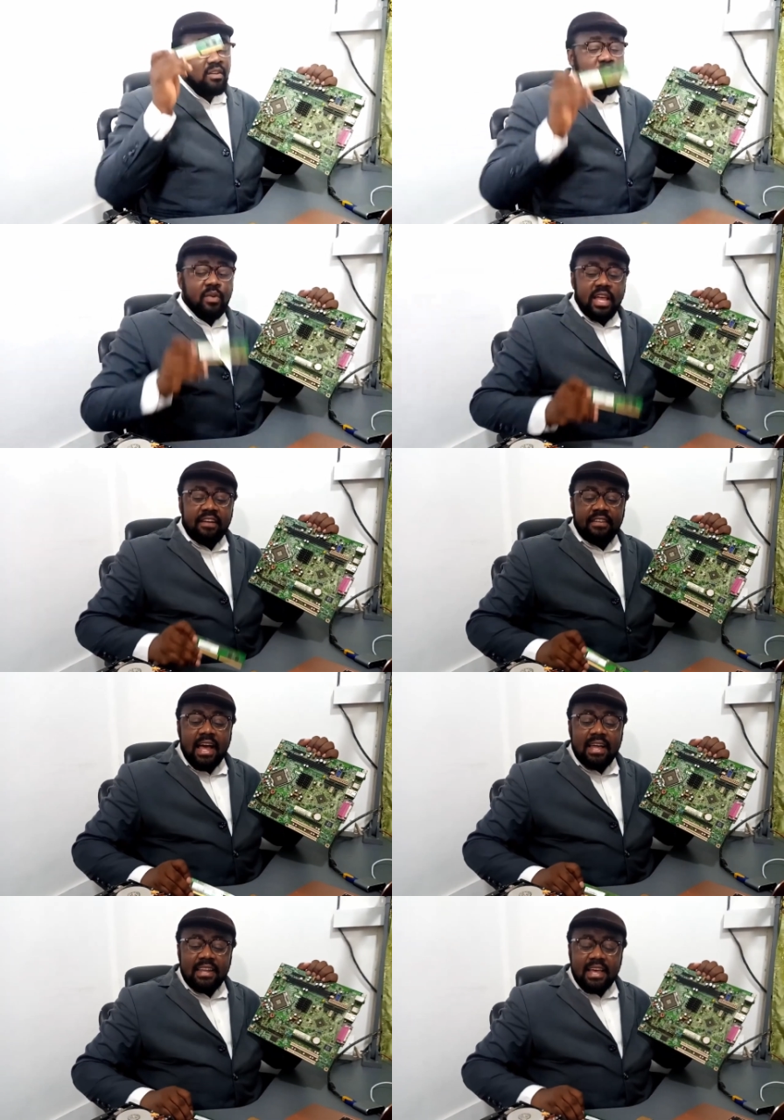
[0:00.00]
We have
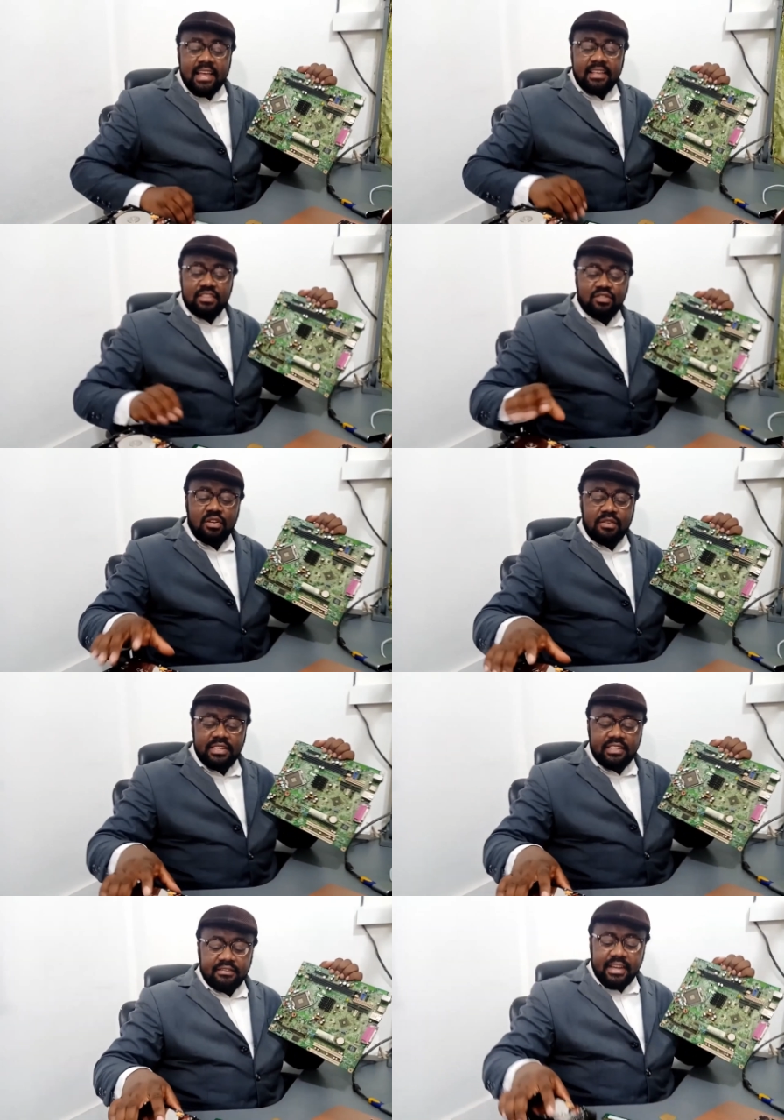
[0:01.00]
other
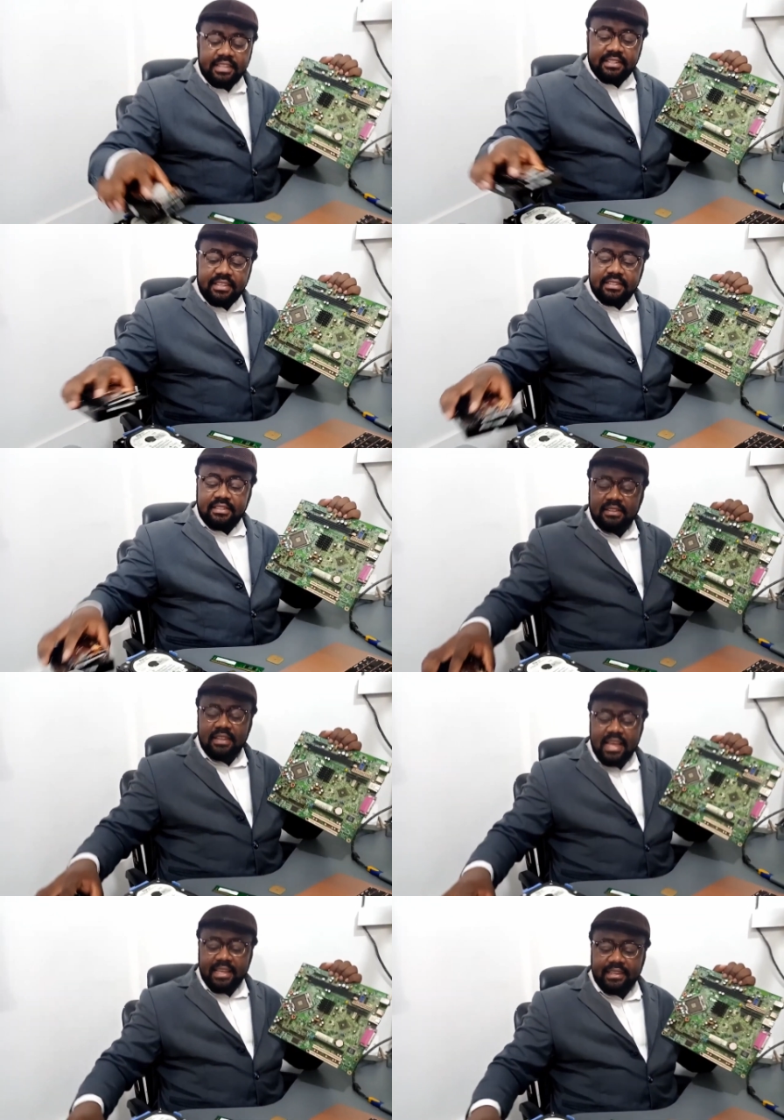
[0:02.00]
storage devices
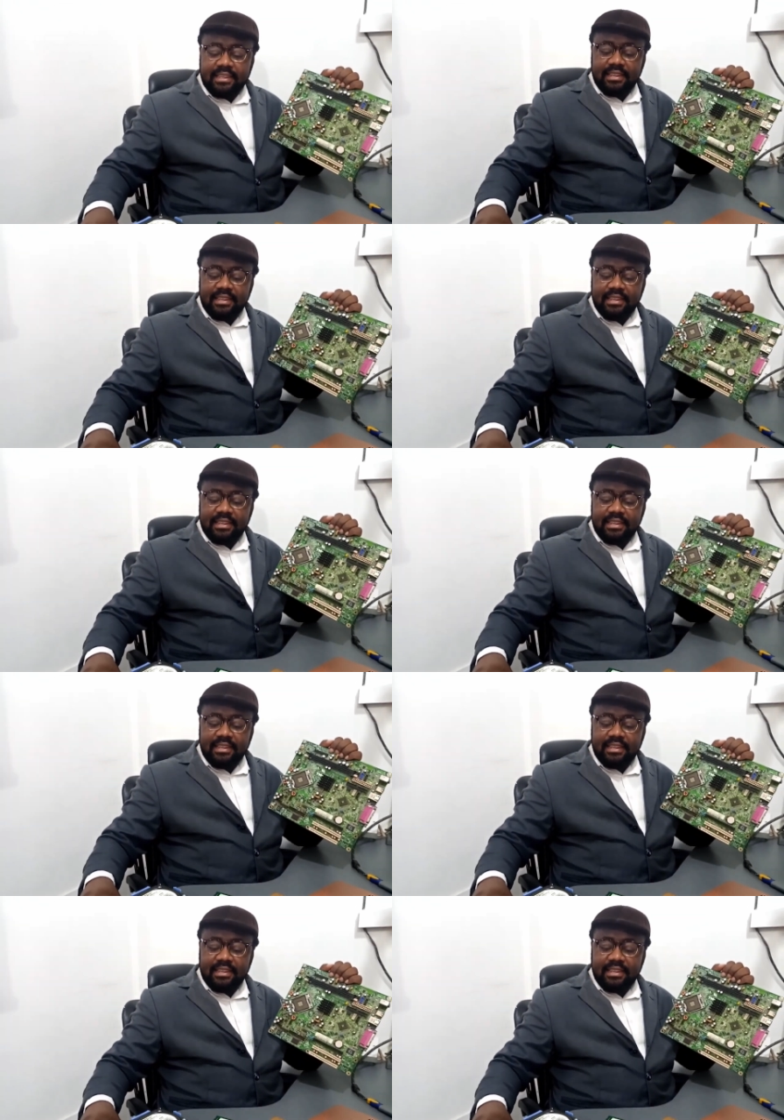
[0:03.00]
like